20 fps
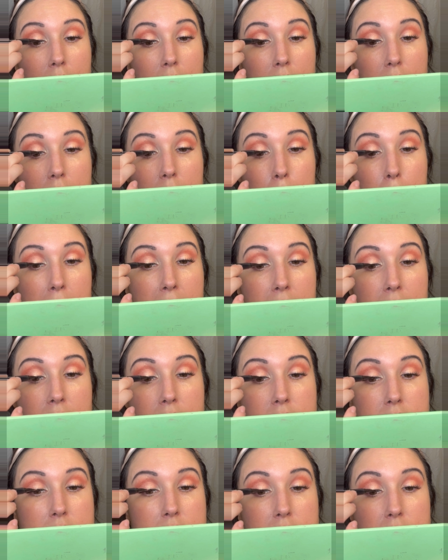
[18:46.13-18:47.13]
the
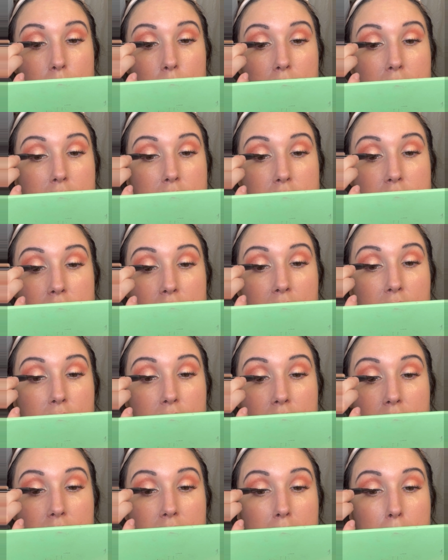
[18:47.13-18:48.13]
bands. Well, there's not
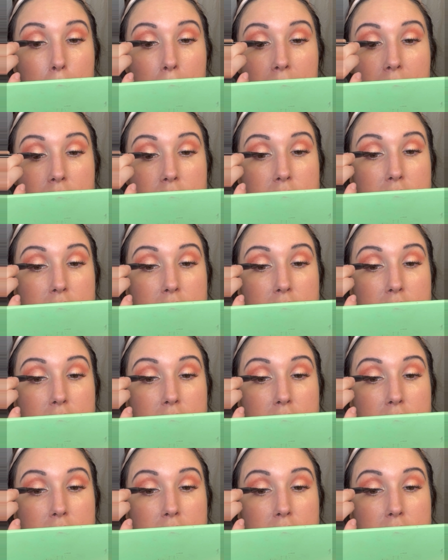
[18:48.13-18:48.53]
really any bands